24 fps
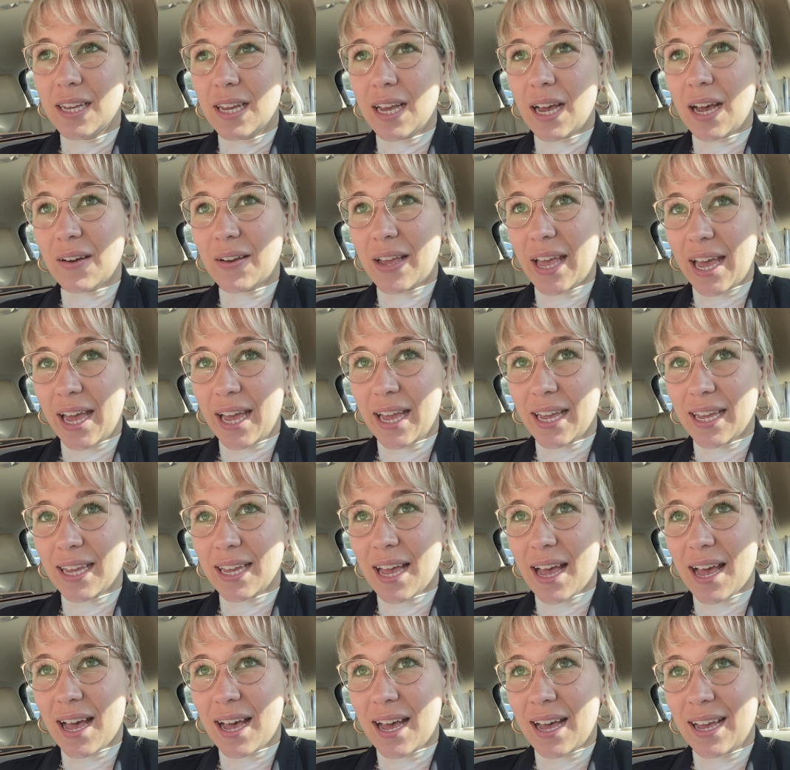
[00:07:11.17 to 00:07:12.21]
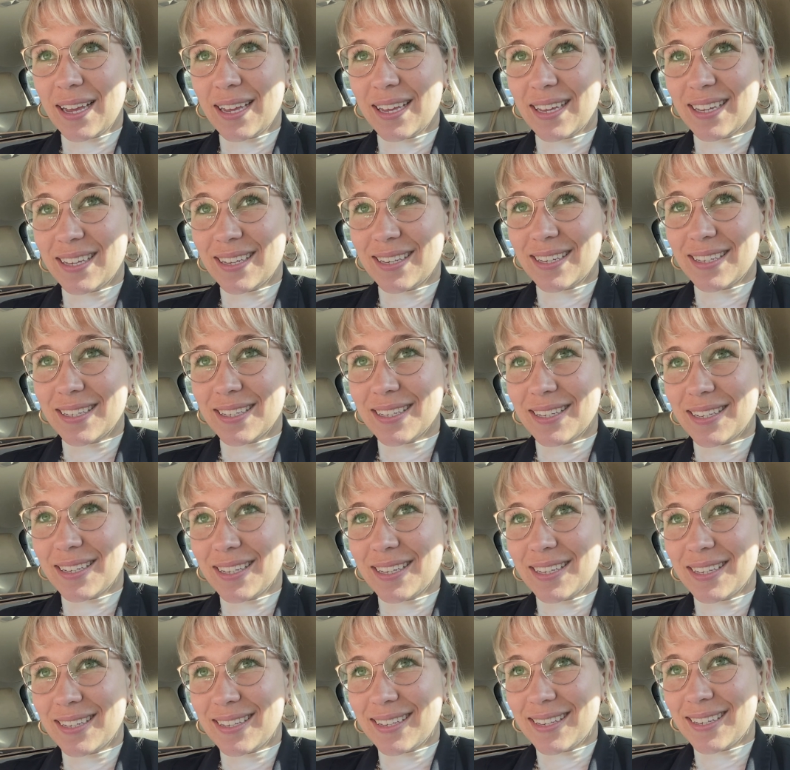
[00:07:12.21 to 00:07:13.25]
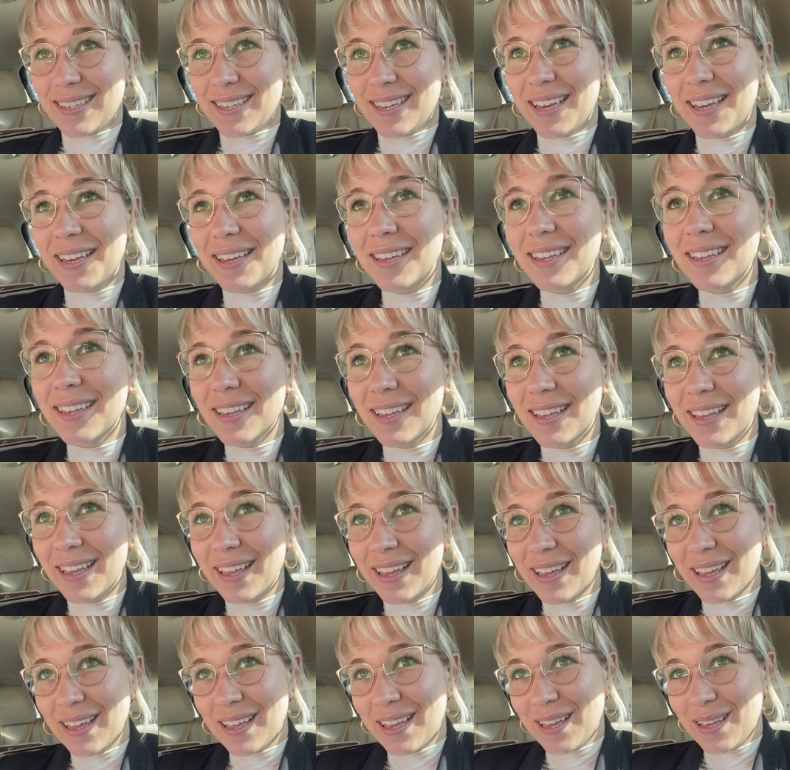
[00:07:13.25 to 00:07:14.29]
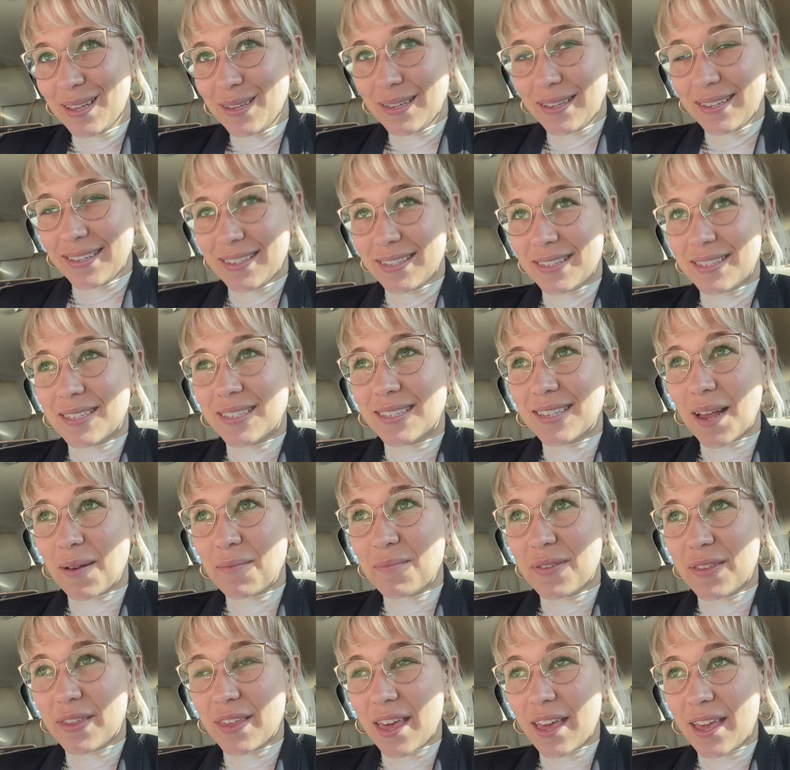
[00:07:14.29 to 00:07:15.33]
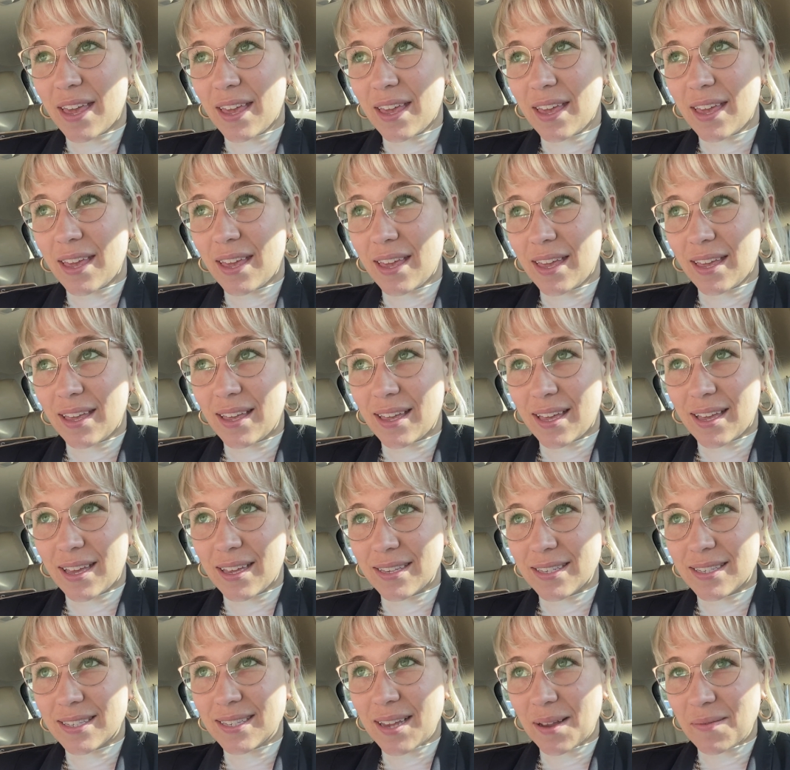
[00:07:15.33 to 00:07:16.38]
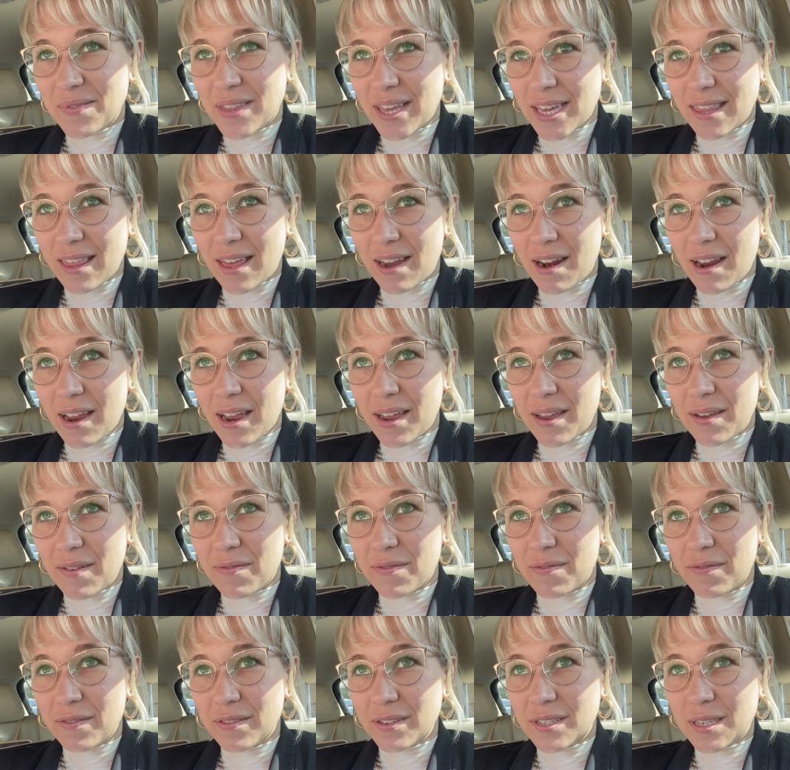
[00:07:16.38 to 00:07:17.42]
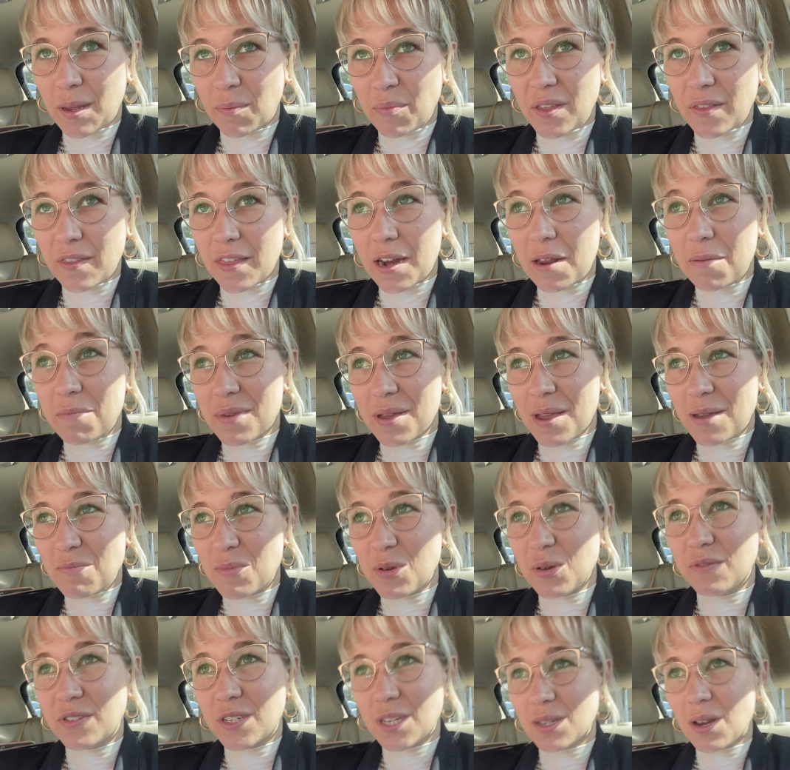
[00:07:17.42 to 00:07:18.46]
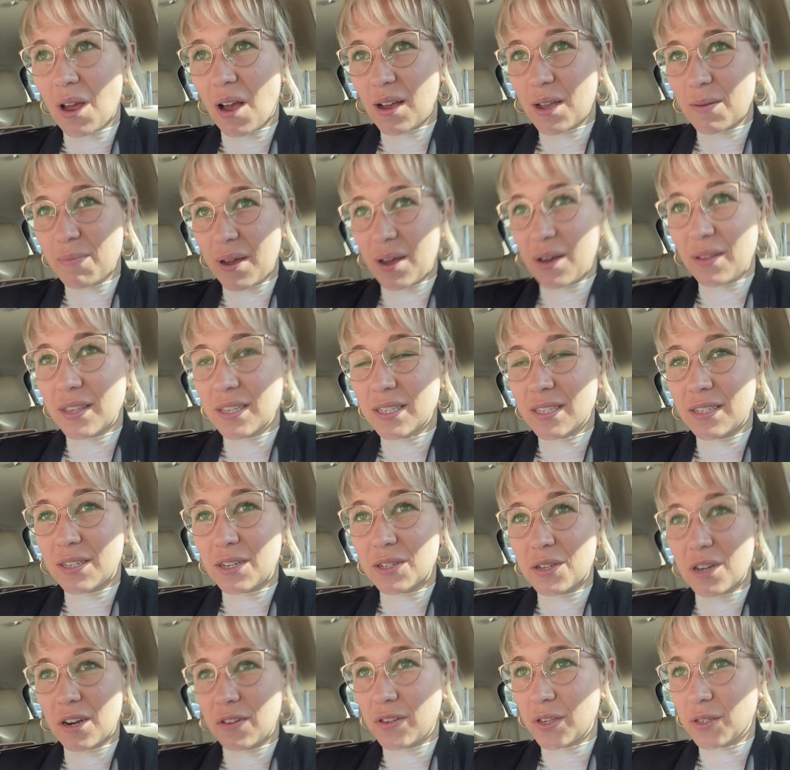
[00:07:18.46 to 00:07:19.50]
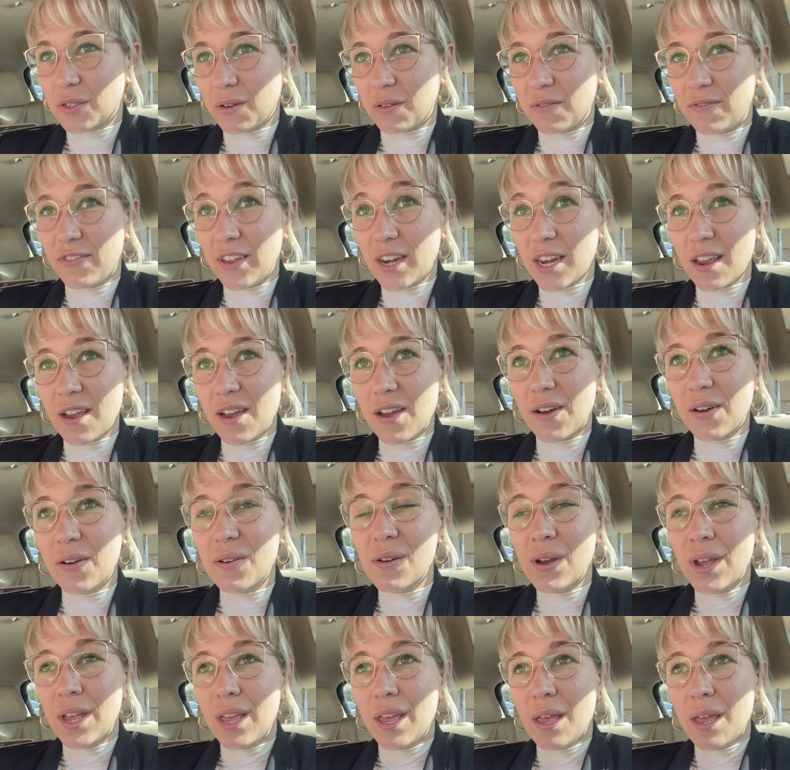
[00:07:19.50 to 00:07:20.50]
okay, uh, something, something that I've, something that I'm being moved to talk about. This deserves its own video.